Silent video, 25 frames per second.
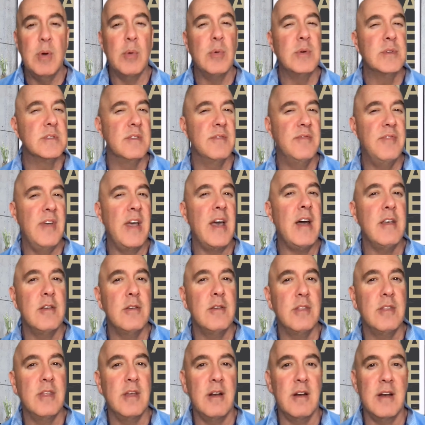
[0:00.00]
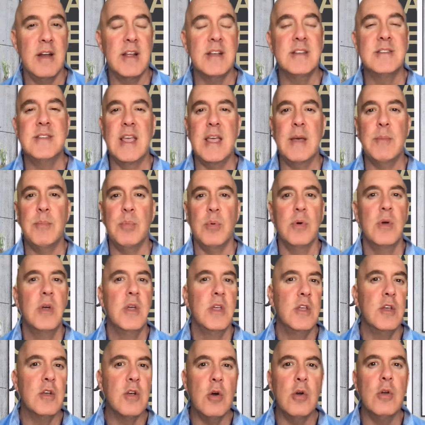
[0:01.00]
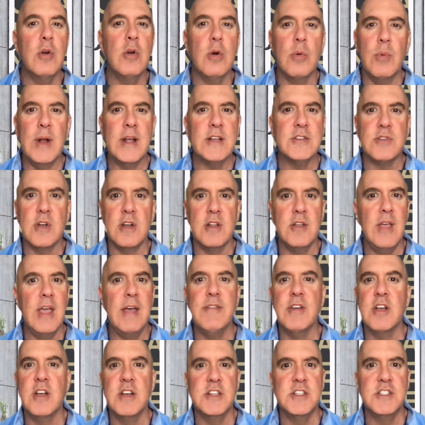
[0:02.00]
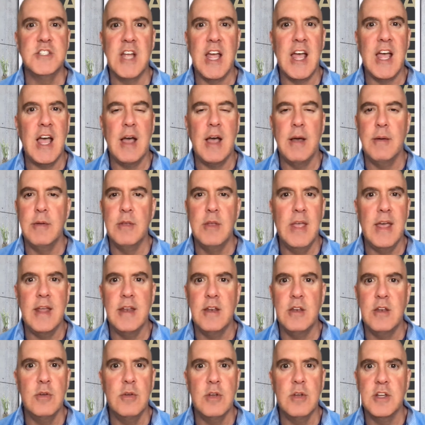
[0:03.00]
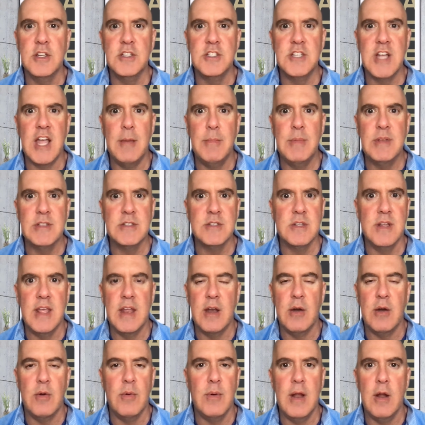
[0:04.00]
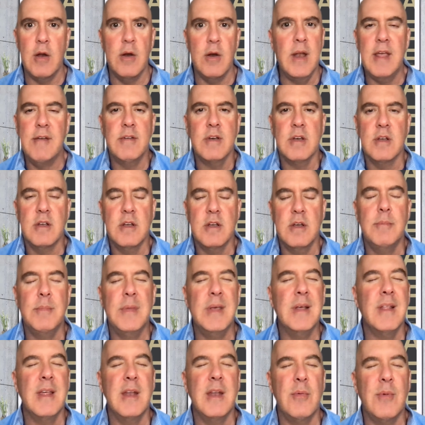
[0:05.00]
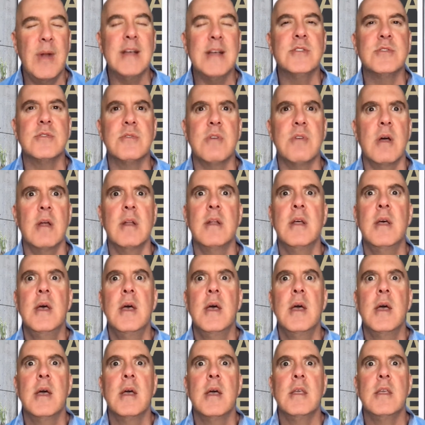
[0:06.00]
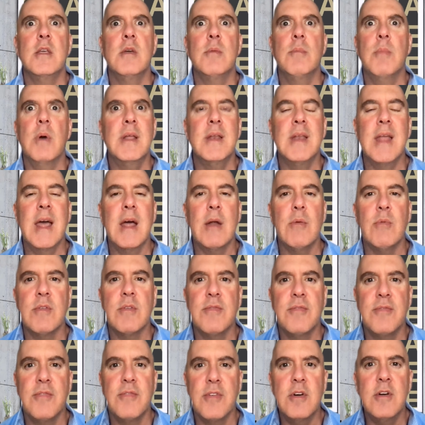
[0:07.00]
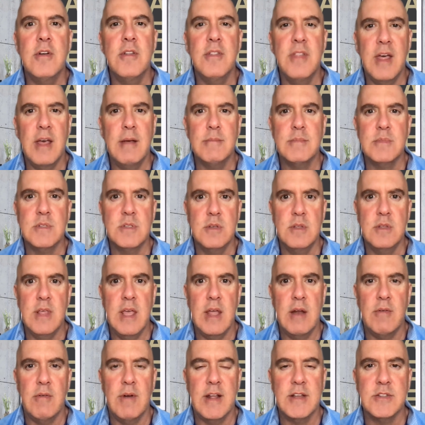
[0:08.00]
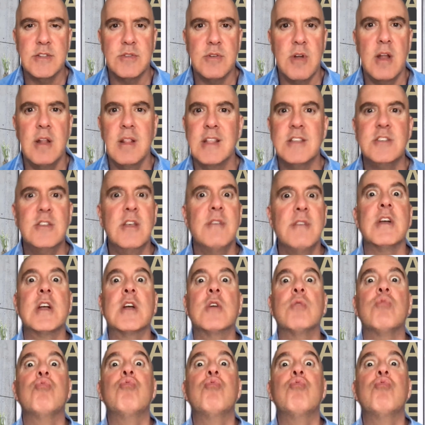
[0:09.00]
But was the value there? Example, you go to a restaurant, you have a good job, you had to do a good job or have a good meal at a restaurant. You might not refer them to that restaurant unless you have a